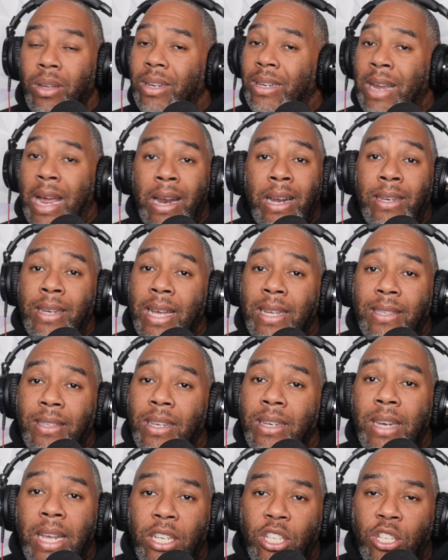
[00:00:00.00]
not a
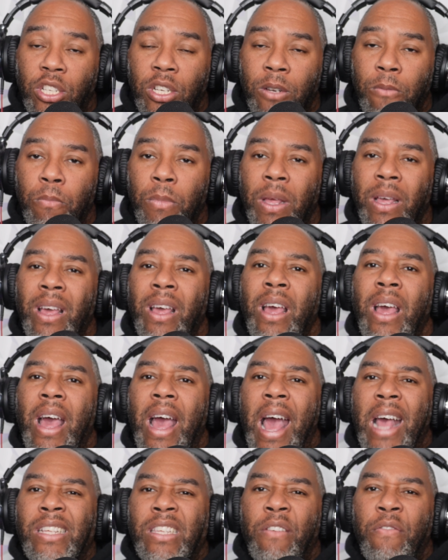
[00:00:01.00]
destination,
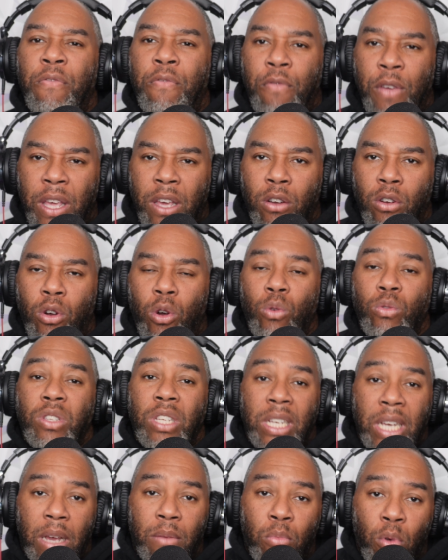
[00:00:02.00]
as a vehicle
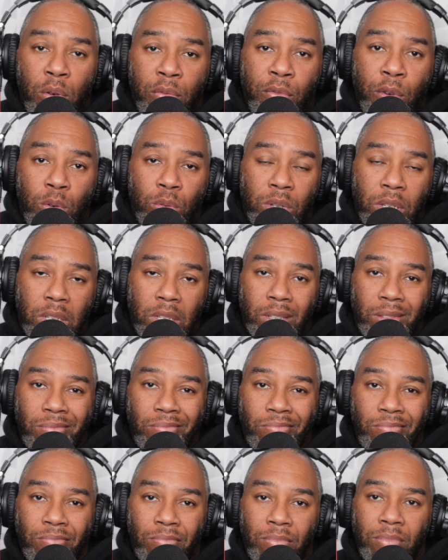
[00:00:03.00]
to get more votes.
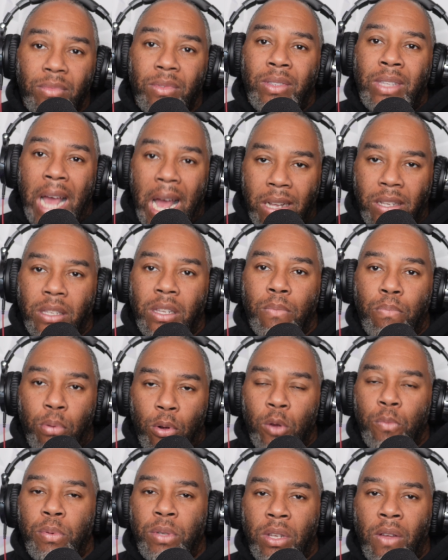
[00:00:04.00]
That's the
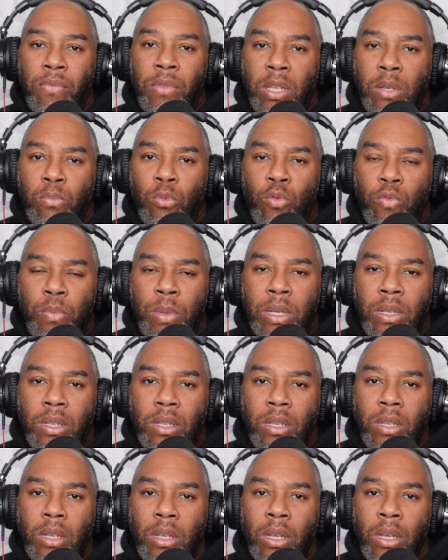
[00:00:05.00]
purpose of these
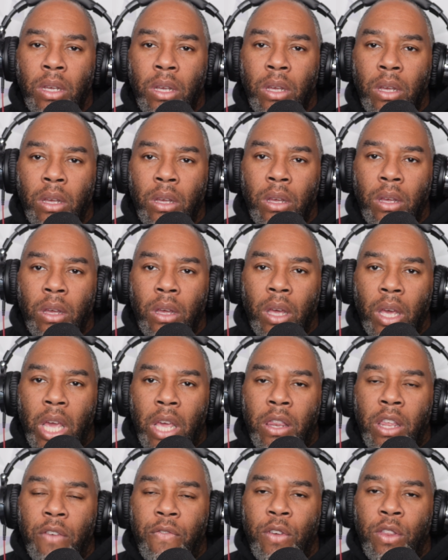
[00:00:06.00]
movements. If
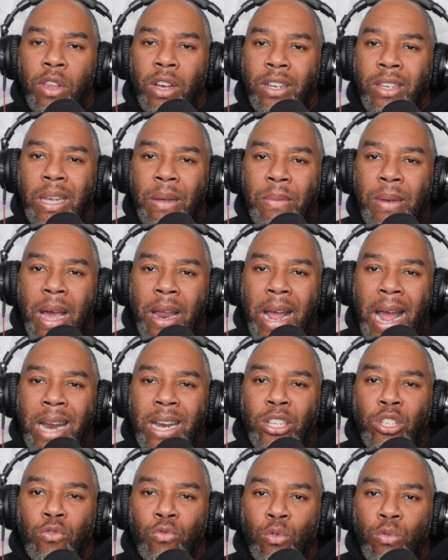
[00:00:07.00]
you look deep down at
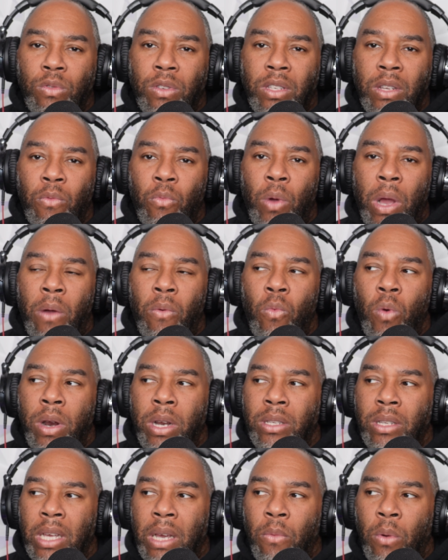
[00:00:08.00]
its roots and
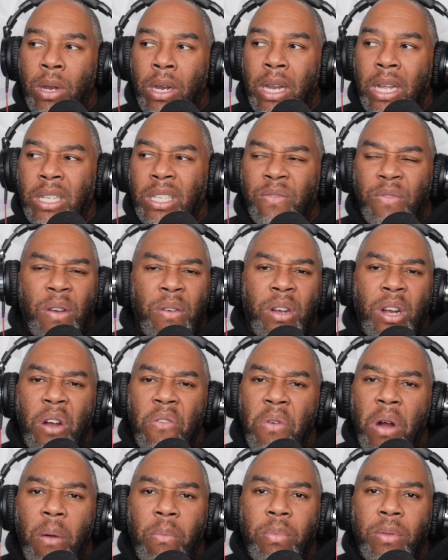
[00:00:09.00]
what it is, very
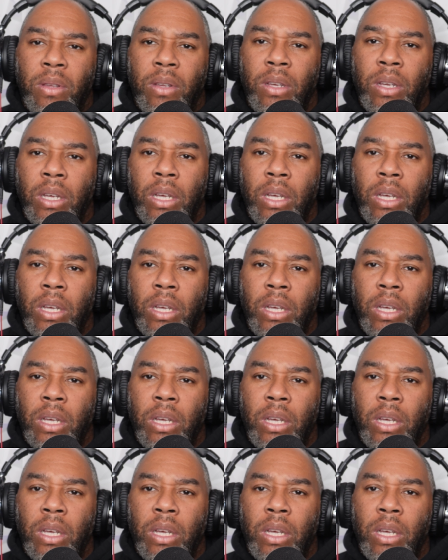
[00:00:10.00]
corrupt,